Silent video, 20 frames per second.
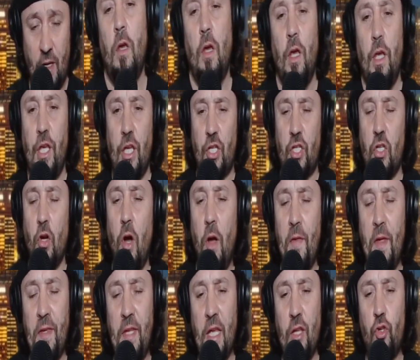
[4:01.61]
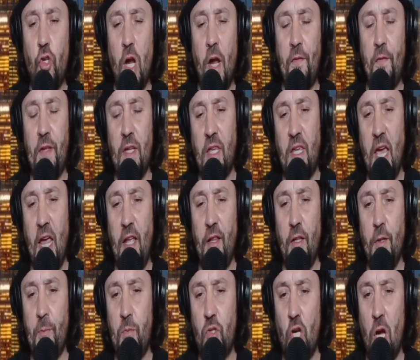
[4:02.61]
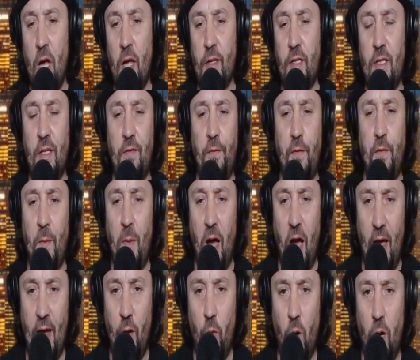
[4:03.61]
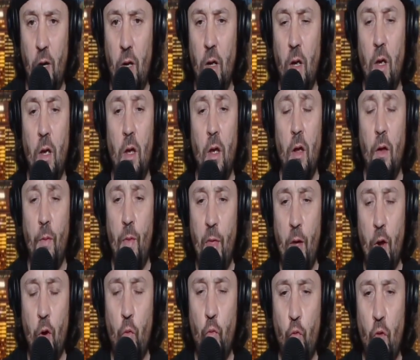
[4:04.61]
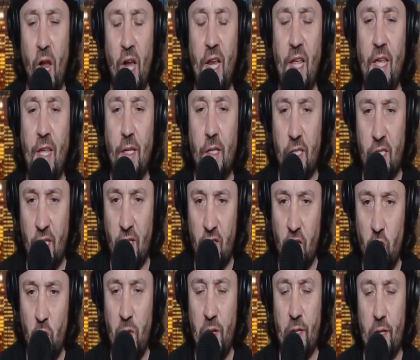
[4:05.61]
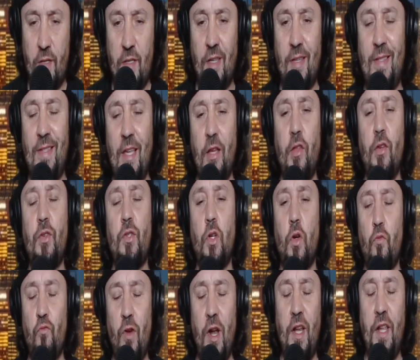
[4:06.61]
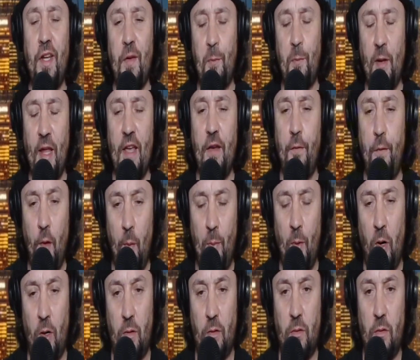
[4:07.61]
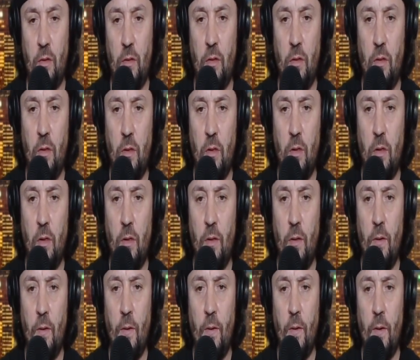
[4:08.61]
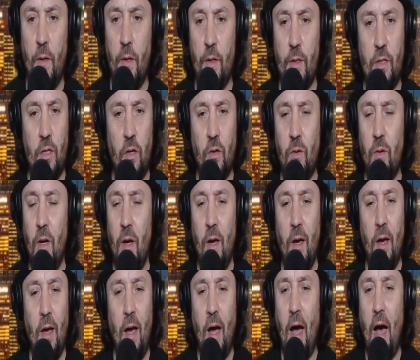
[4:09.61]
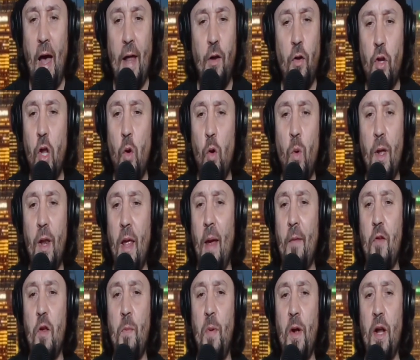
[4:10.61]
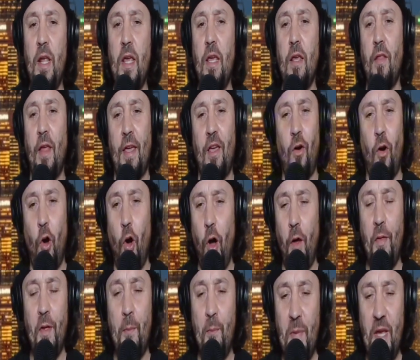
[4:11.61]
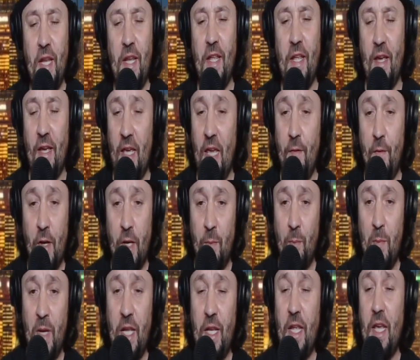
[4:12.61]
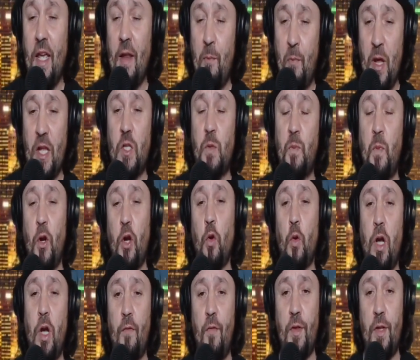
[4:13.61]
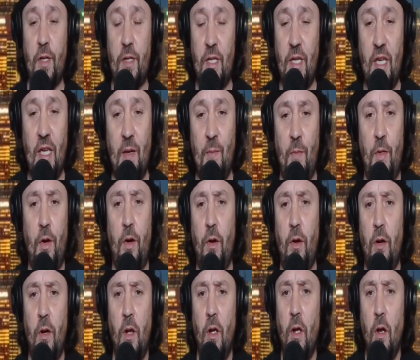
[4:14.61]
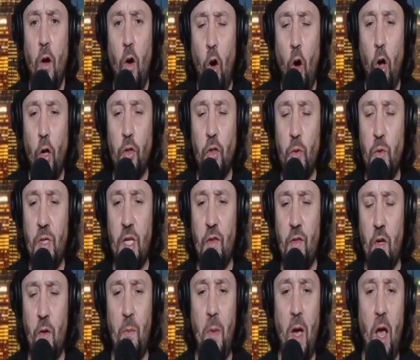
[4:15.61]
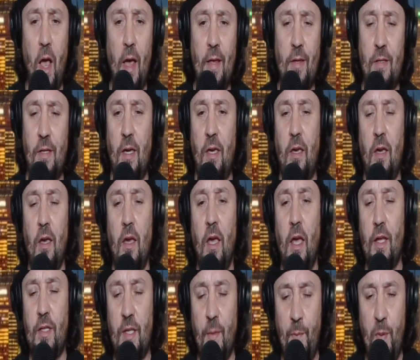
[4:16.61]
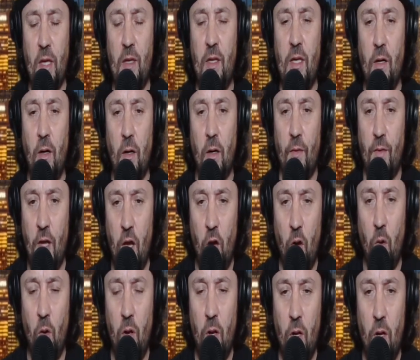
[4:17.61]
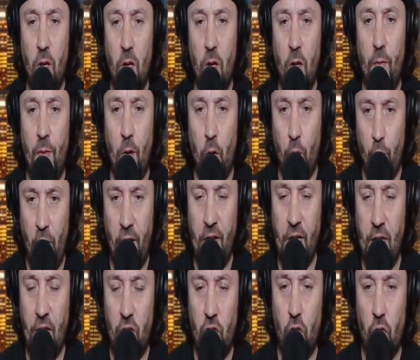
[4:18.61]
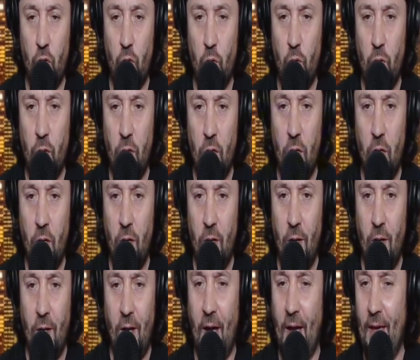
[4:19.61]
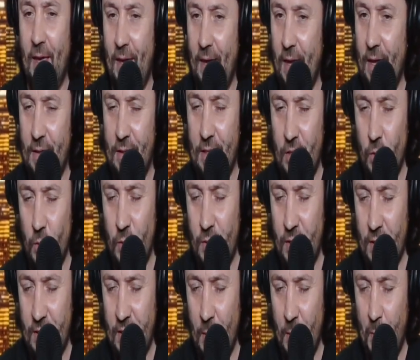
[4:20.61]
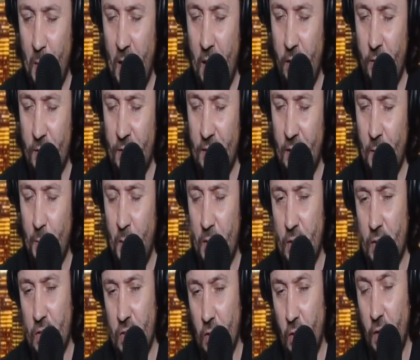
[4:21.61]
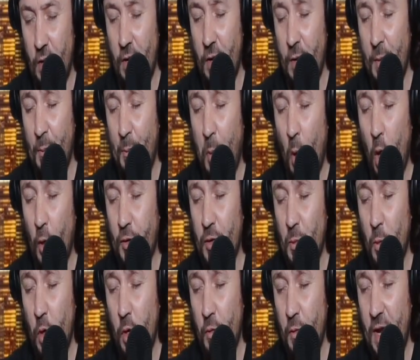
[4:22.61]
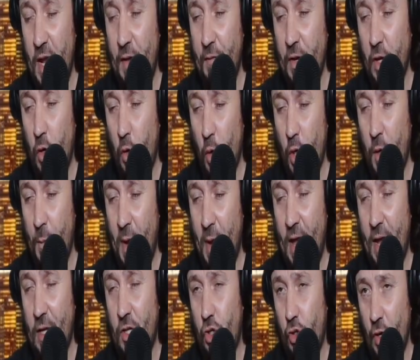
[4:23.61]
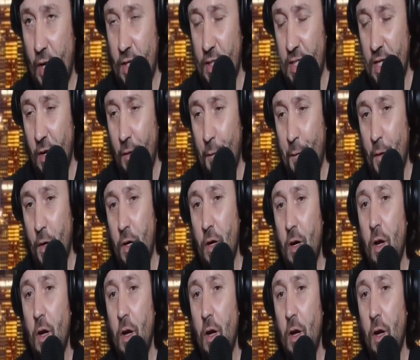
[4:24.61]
You saw that they drafted Caleb Johnson from Iowa. They're ready to do this. The Steelers are ready to play football. So I don't know what everybody, like all the media, even media in Pittsburgh who cover the team, they're all losing their minds like it's a big deal. No, they're ready to do, I hate to use this comparison, but a certain Baltimore Raven quarterback, Trent Dilfer,